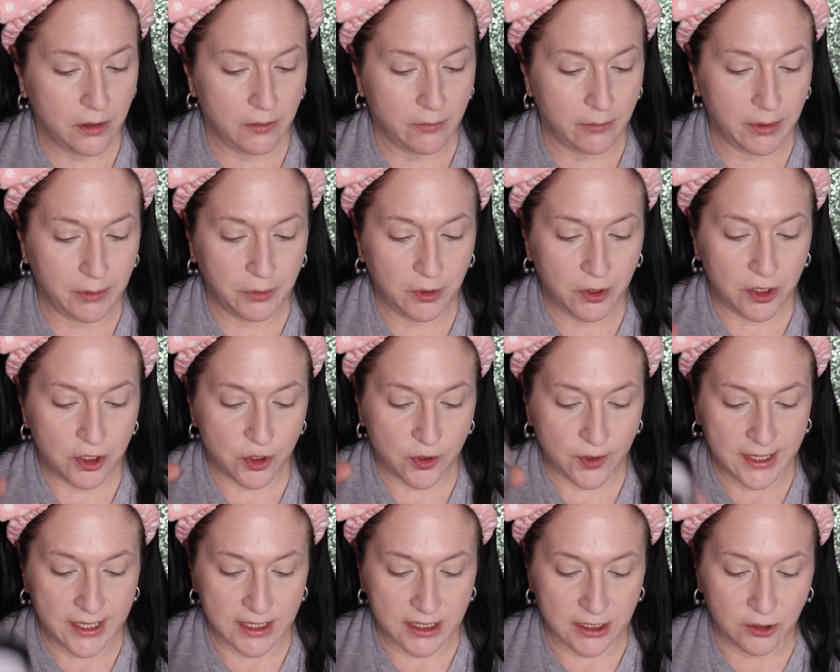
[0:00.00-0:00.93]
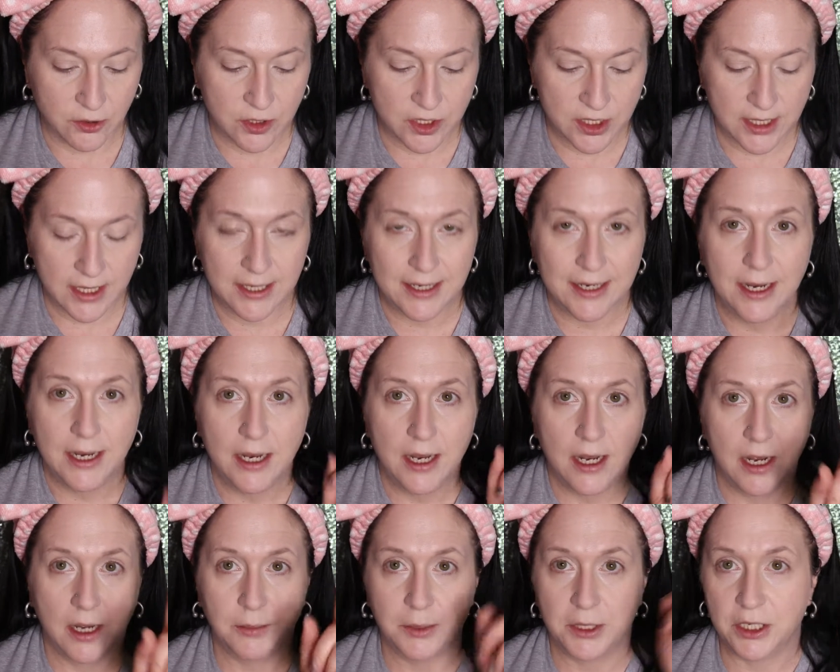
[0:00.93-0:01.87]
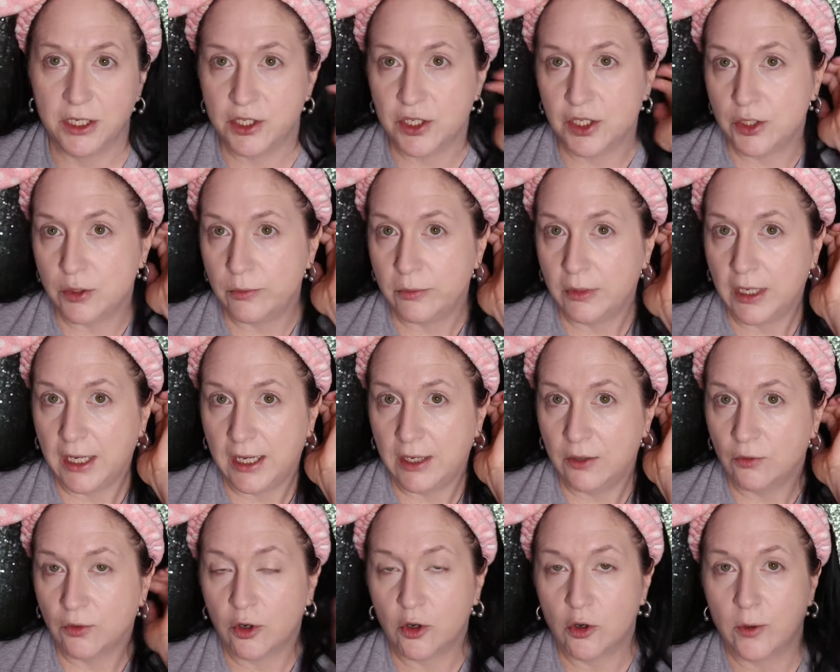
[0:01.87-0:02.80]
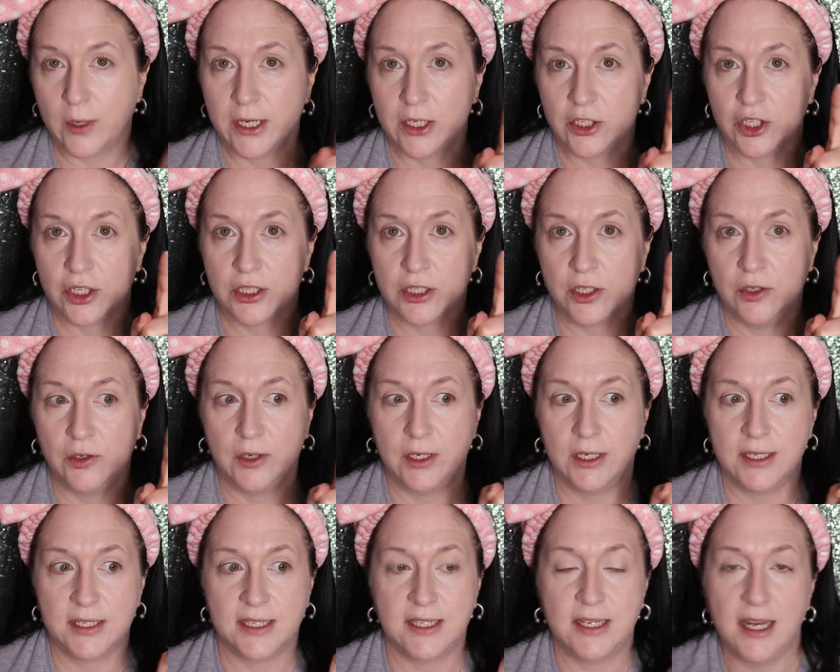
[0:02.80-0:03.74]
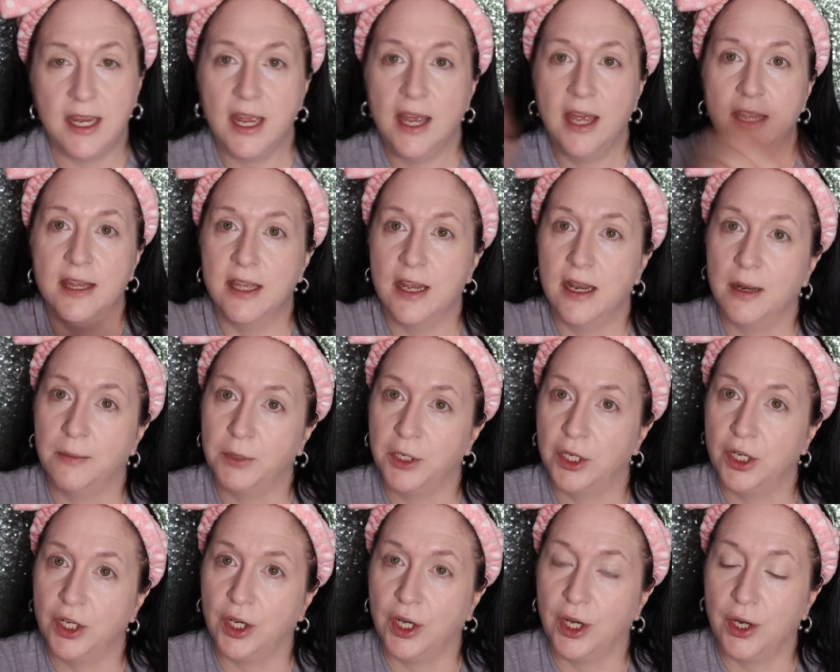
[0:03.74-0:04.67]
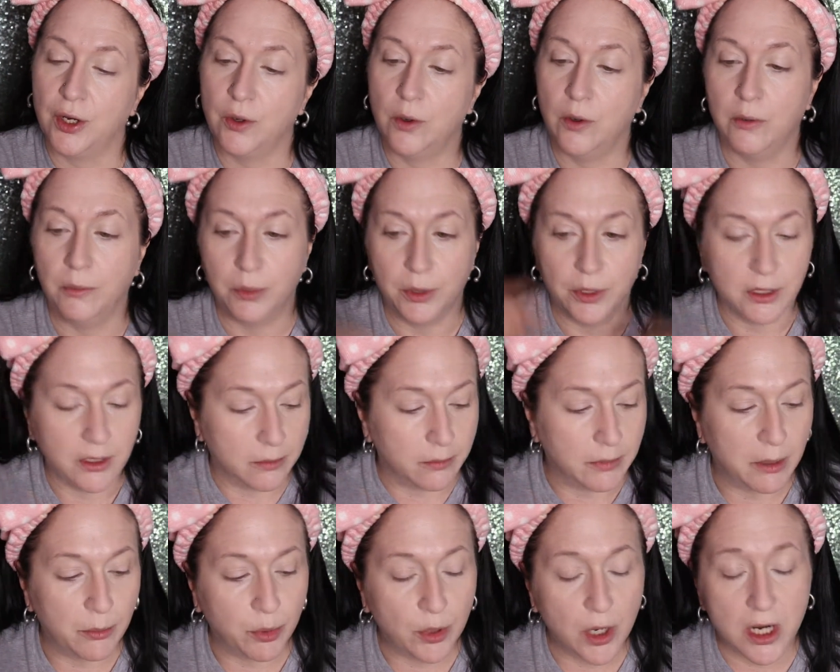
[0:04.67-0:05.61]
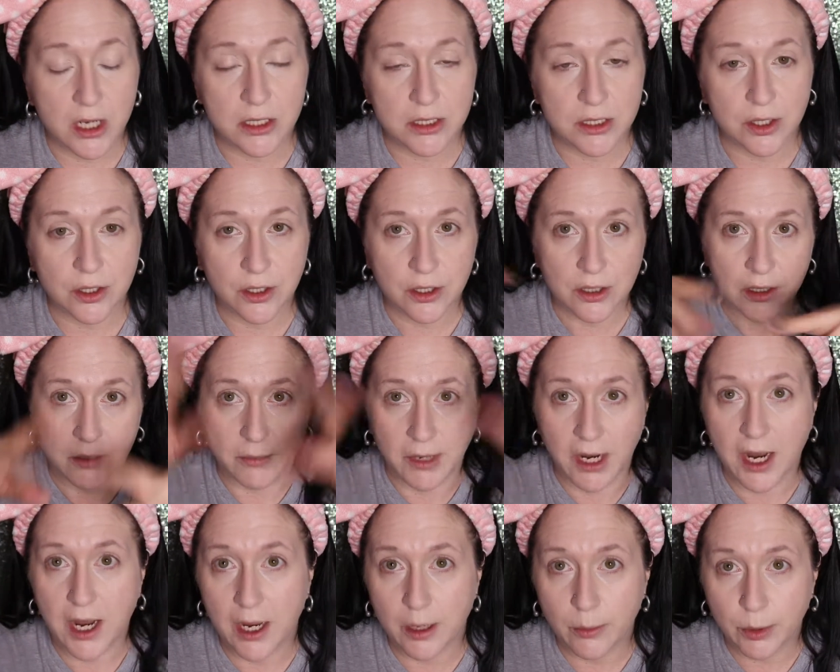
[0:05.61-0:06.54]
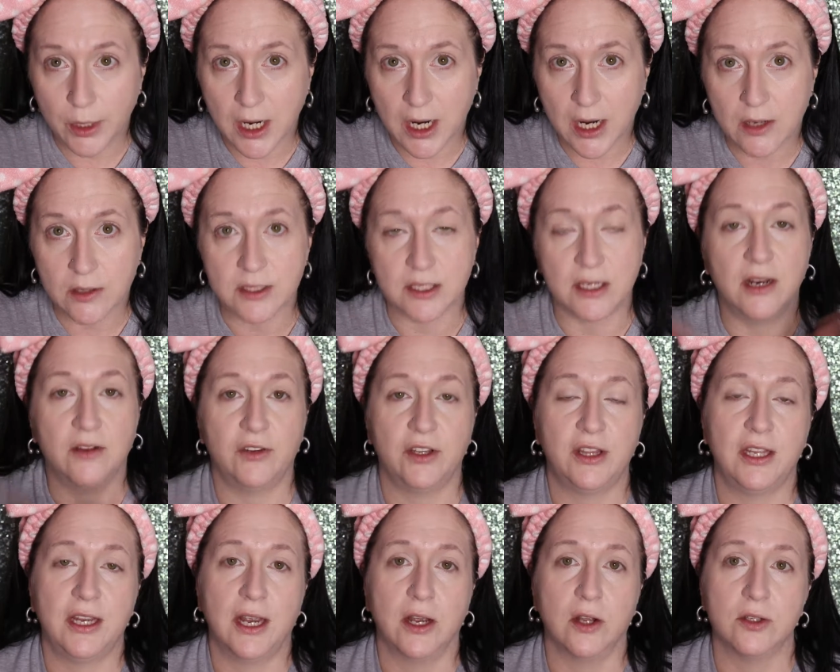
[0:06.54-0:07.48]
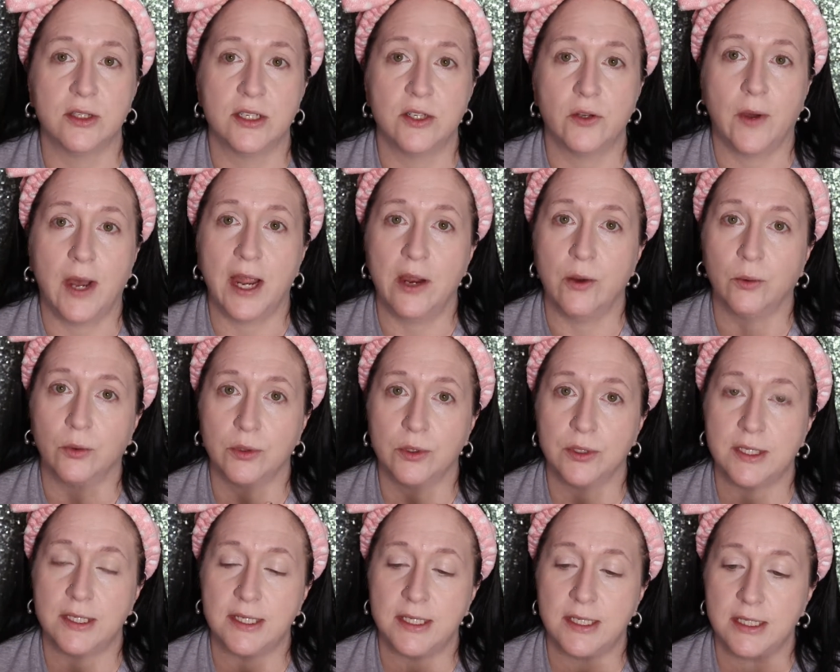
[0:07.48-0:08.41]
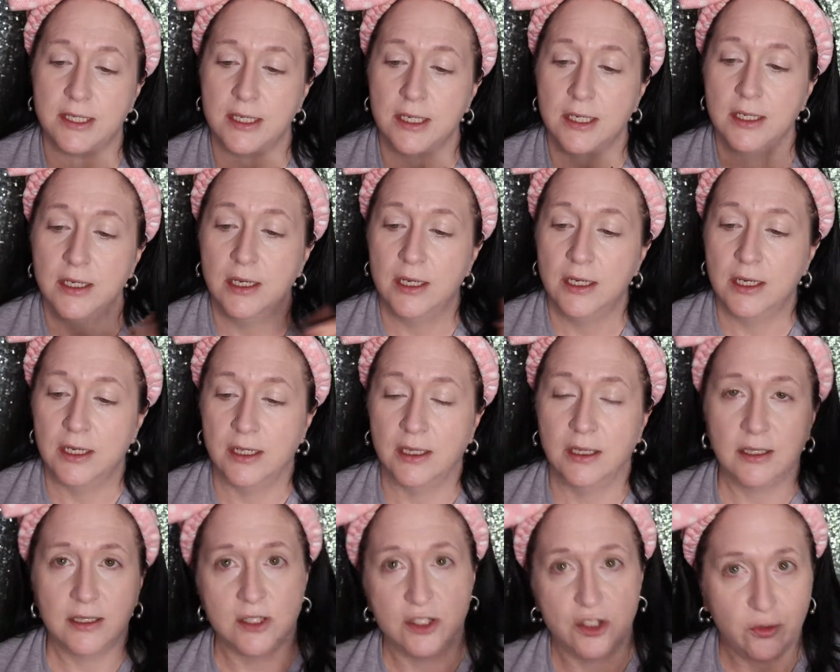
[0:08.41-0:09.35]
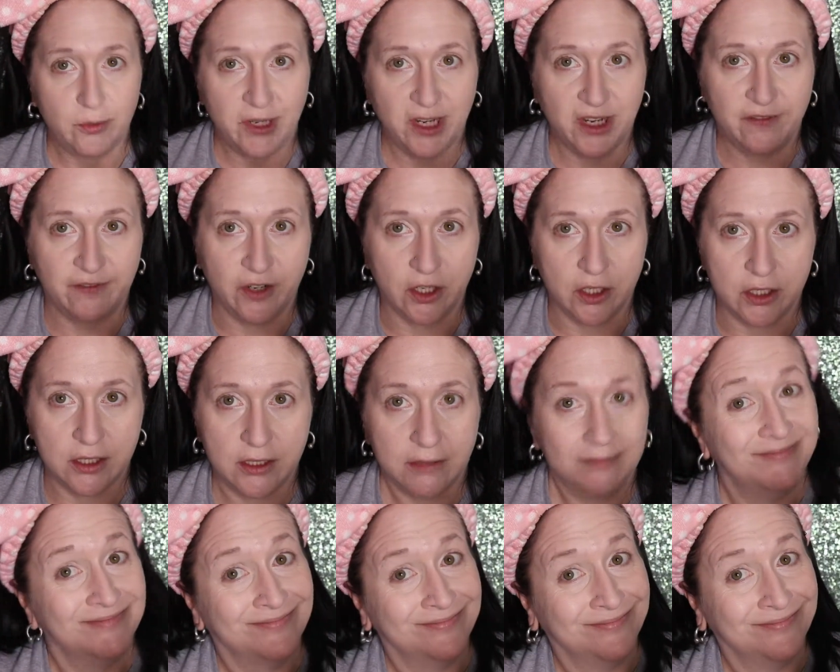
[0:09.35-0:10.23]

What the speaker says: Remember, in translucent. I'm gonna zoom you in real quick just so you can see it, and then I'm gonna go and put on my bronzer and my eyebrows and everything else. So I will zoom you in first.